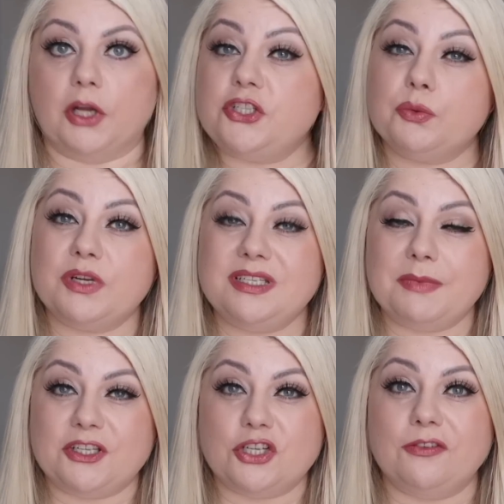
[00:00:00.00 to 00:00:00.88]
but I just wanted
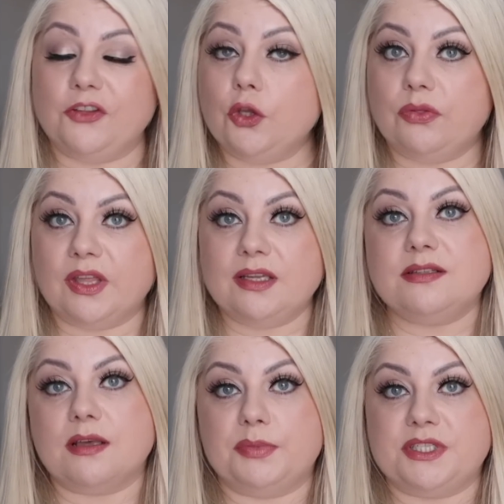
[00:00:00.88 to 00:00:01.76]
to mention a few
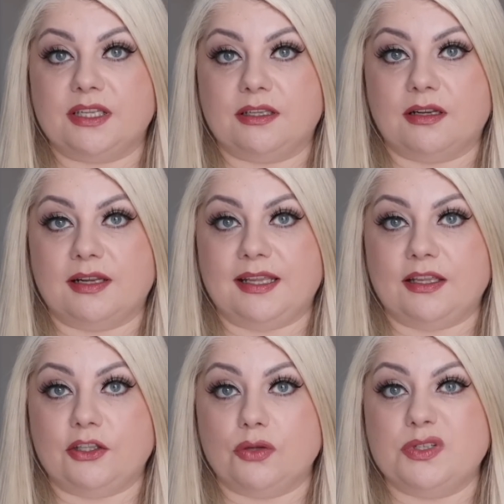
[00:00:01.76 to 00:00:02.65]
things that are
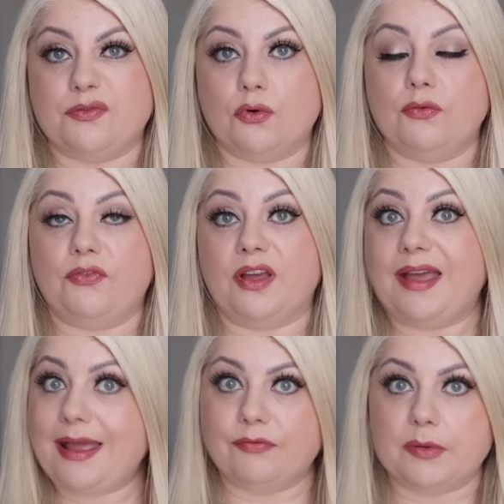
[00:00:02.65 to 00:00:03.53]
particularly useful
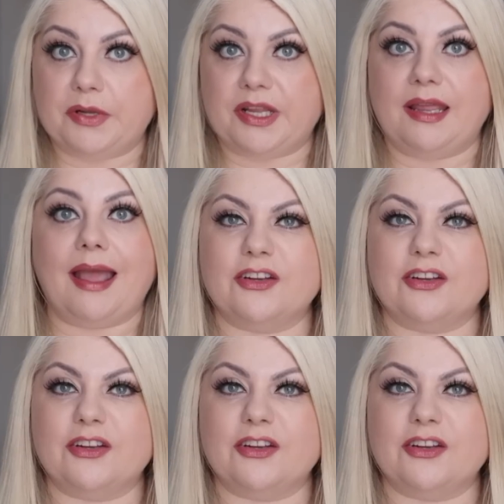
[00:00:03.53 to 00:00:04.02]
for everybody.